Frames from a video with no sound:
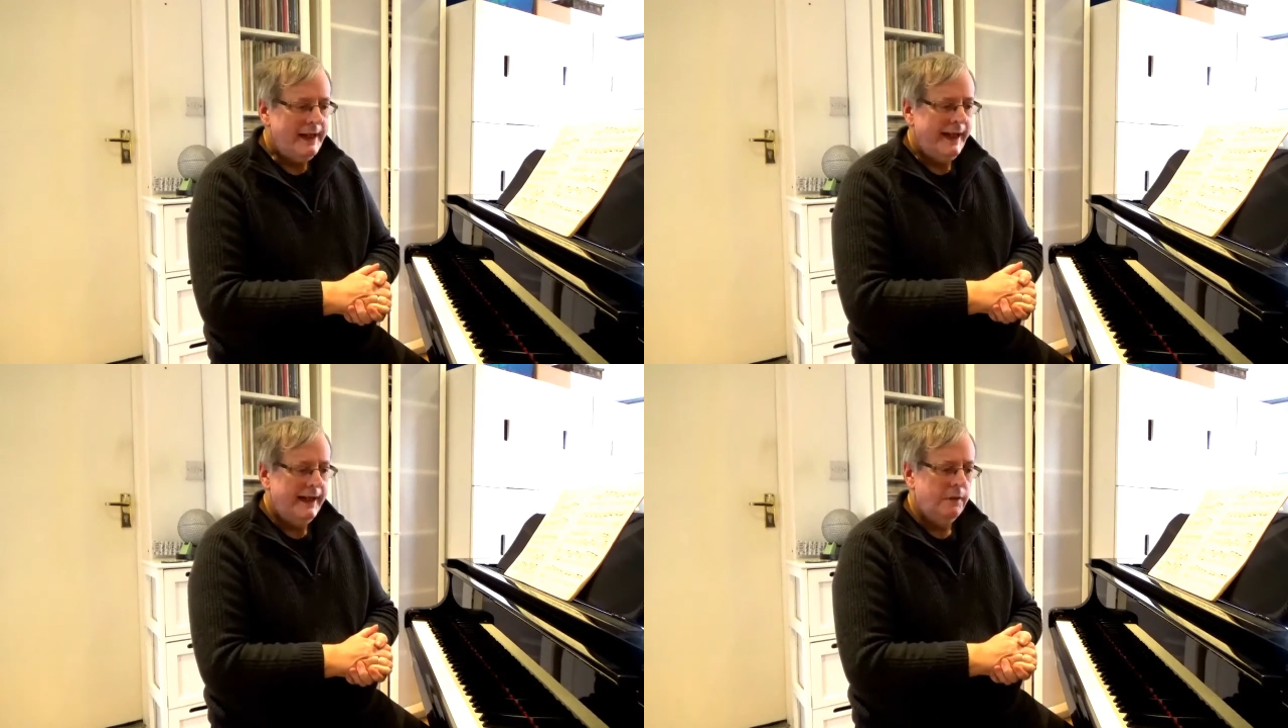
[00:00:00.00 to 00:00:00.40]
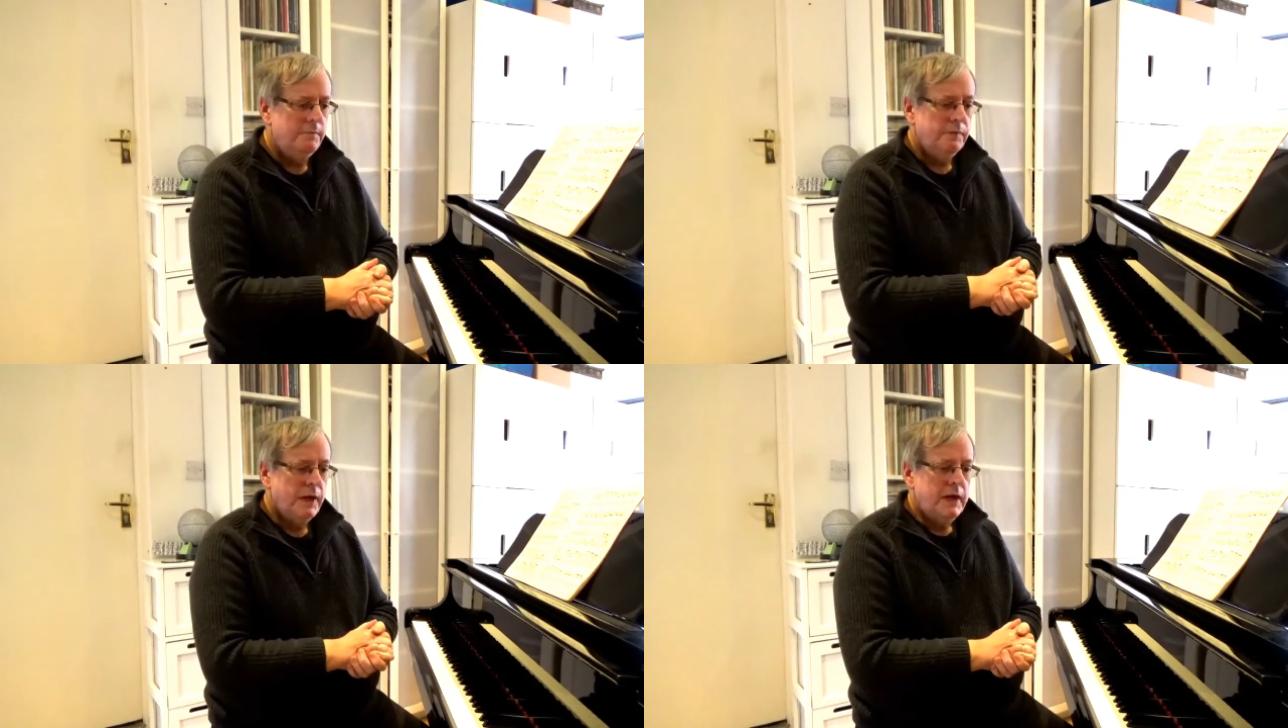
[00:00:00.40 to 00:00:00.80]

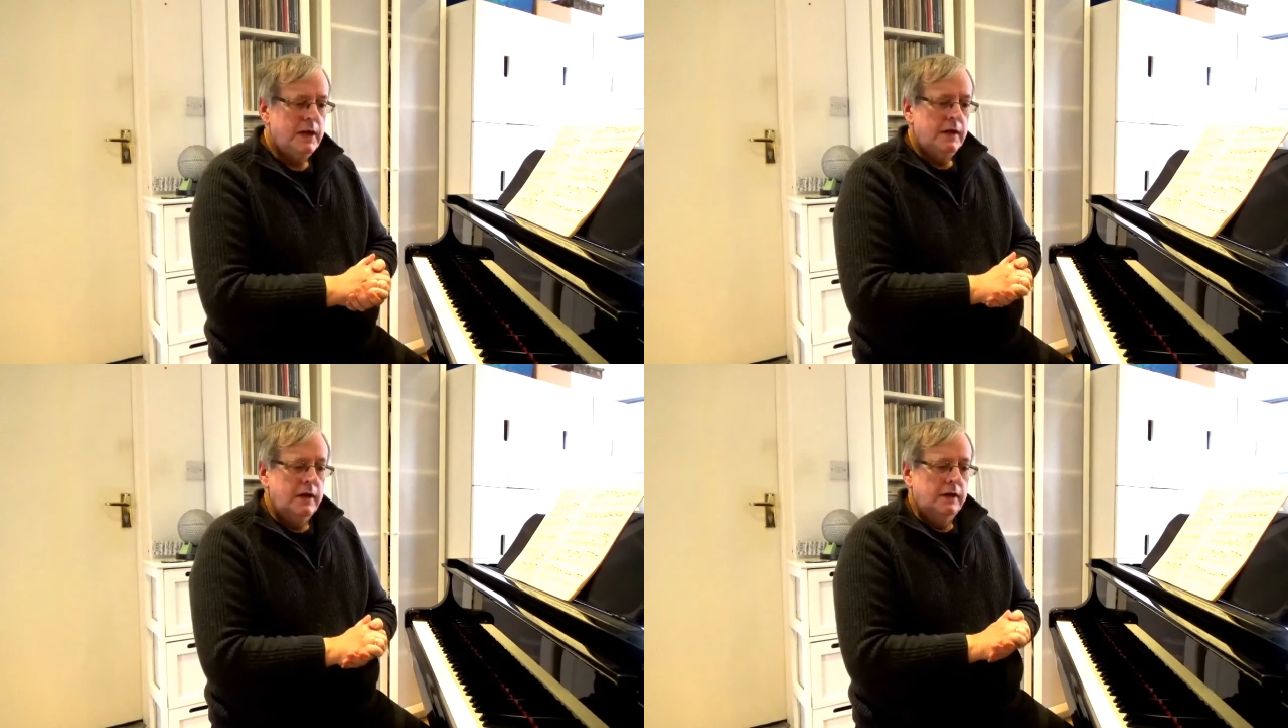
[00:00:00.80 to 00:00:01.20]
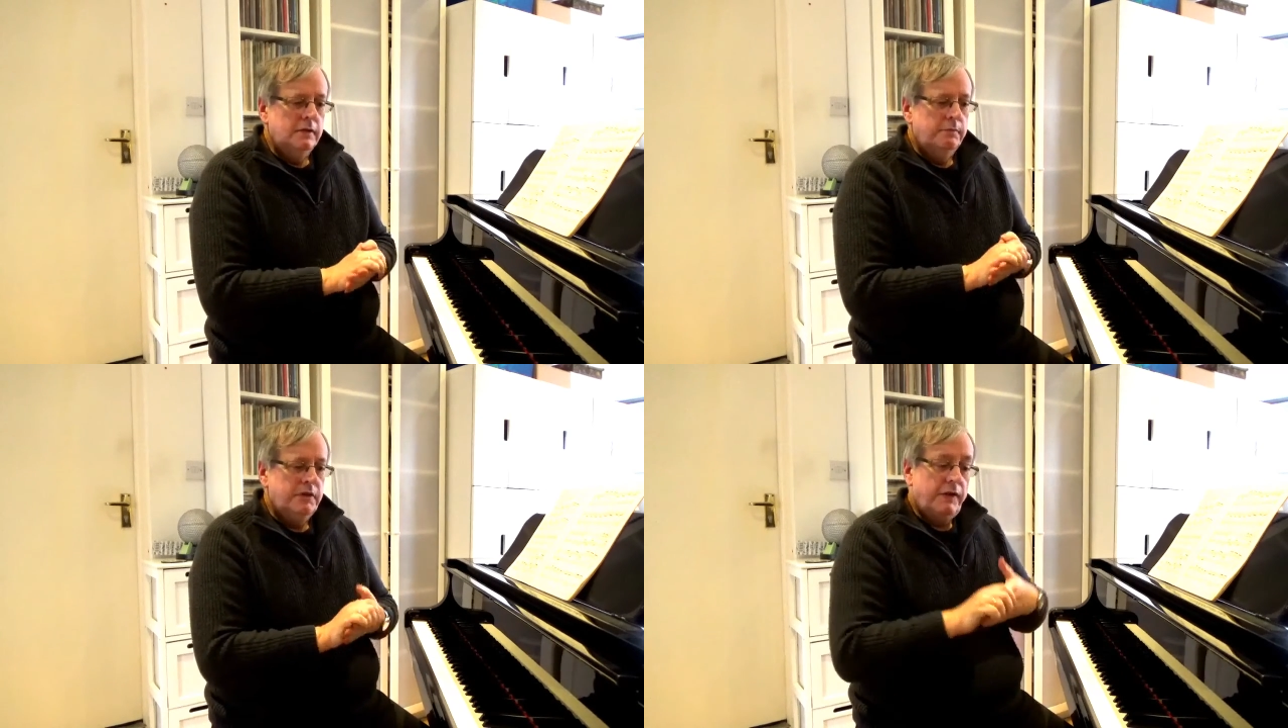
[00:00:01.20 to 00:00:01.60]

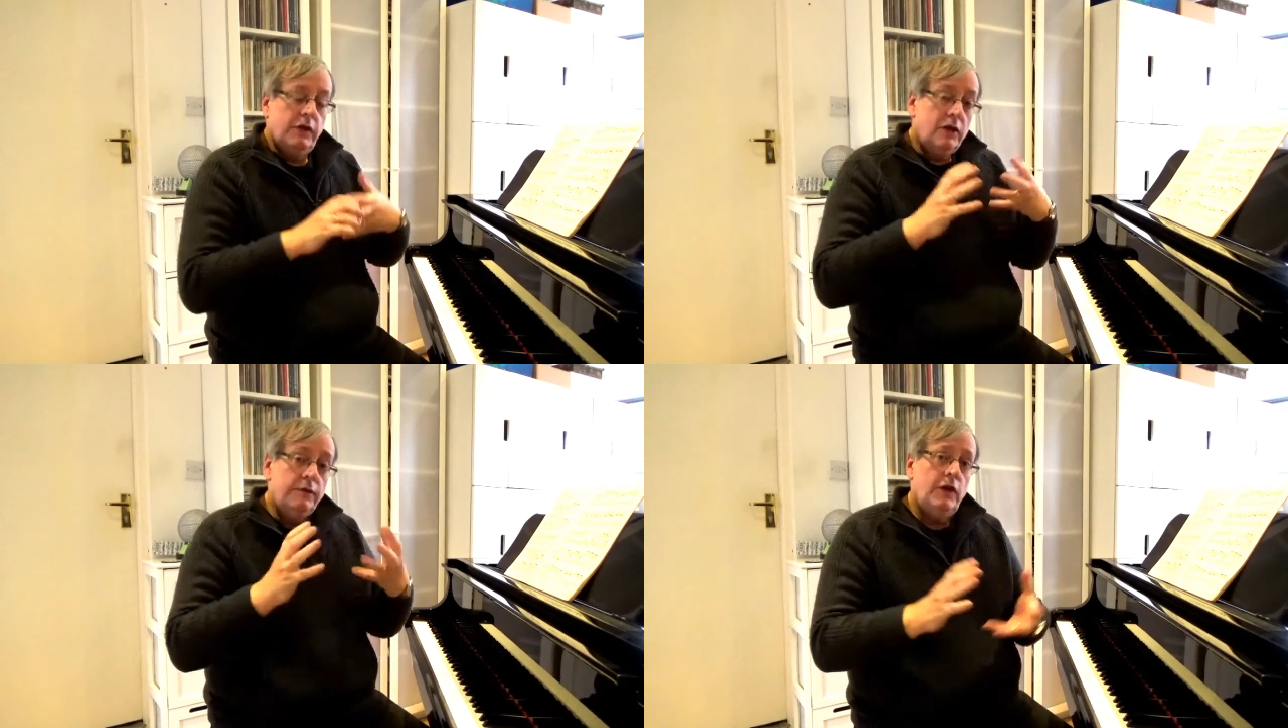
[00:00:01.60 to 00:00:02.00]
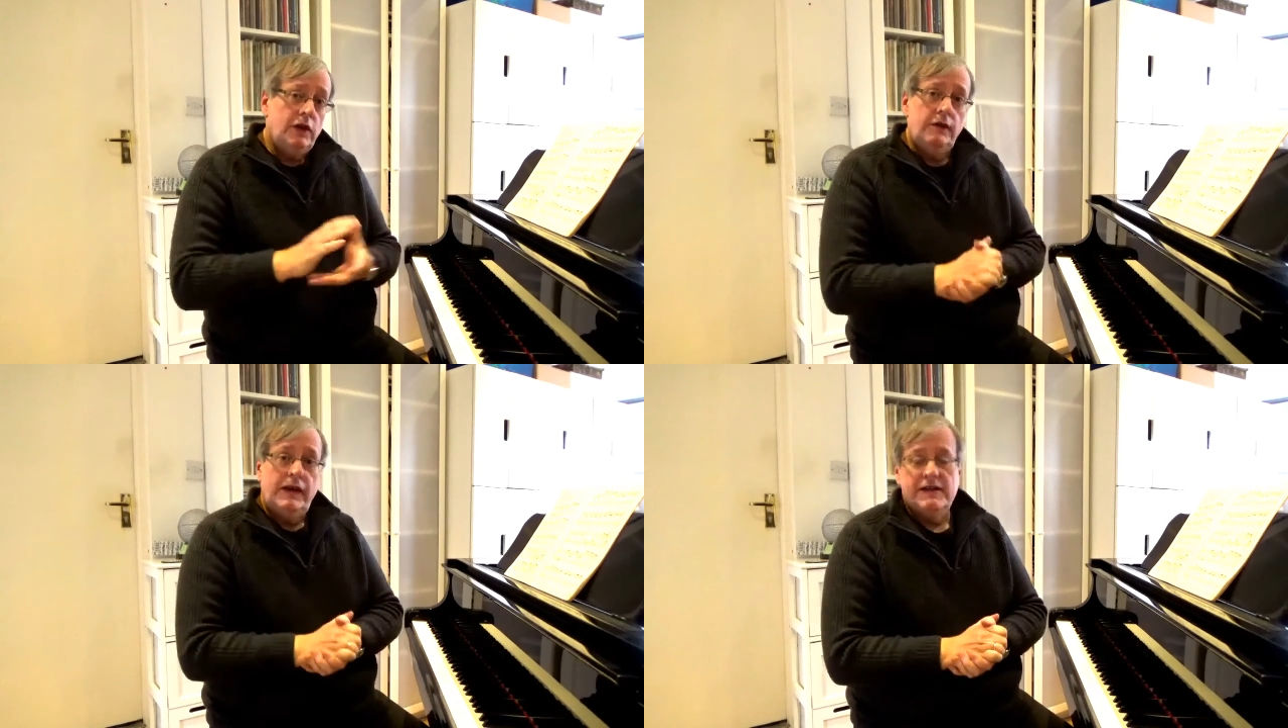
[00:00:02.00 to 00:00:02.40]
But I thought I'd
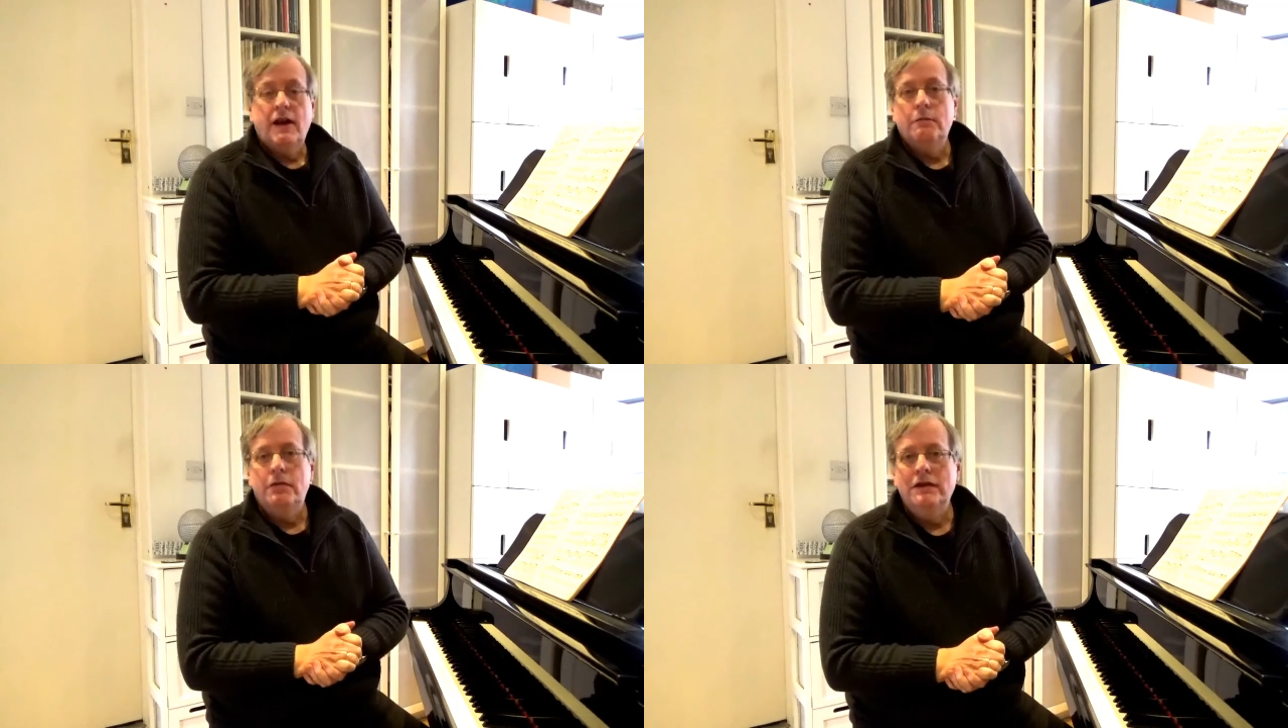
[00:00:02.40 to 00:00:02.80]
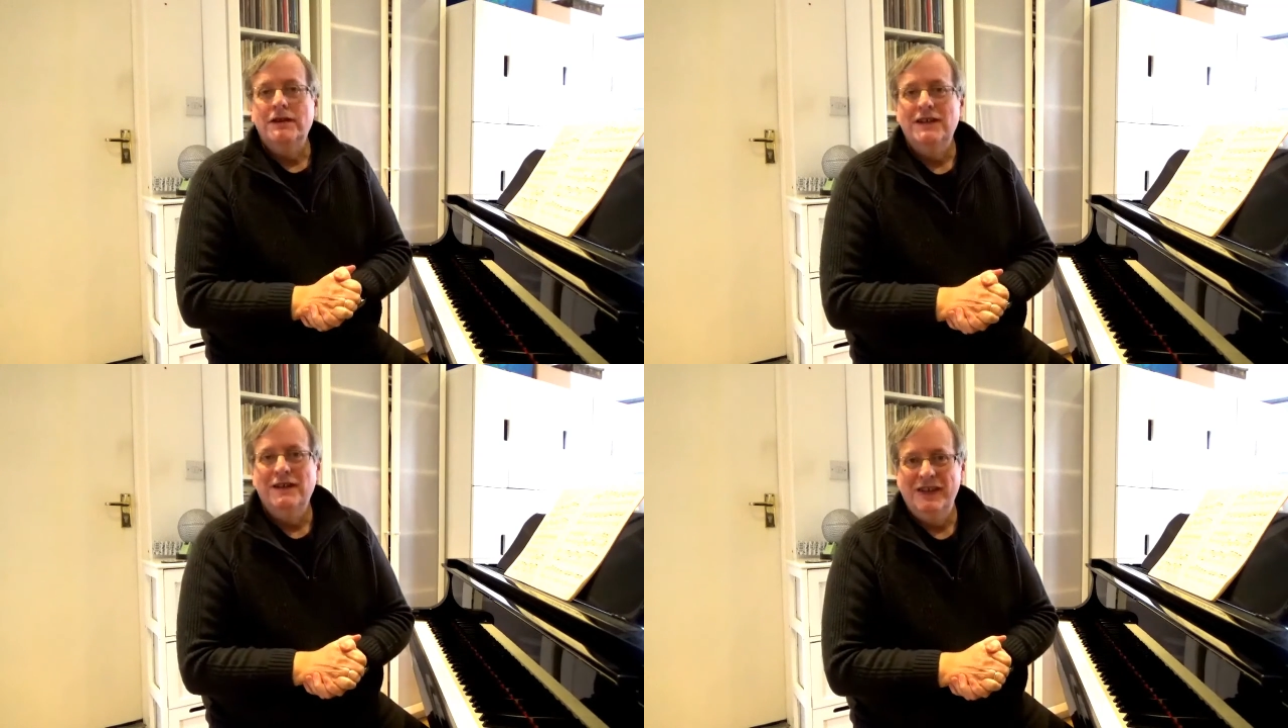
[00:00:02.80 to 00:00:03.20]
follow that up
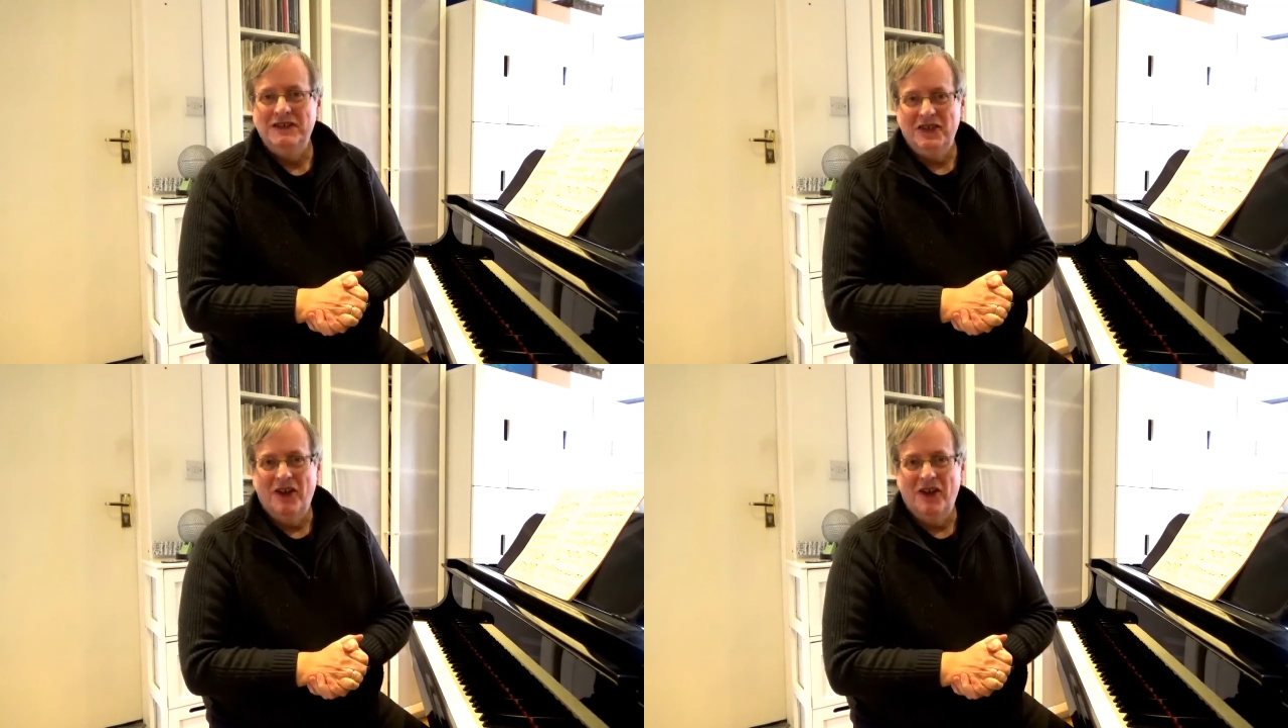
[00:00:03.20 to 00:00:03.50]
this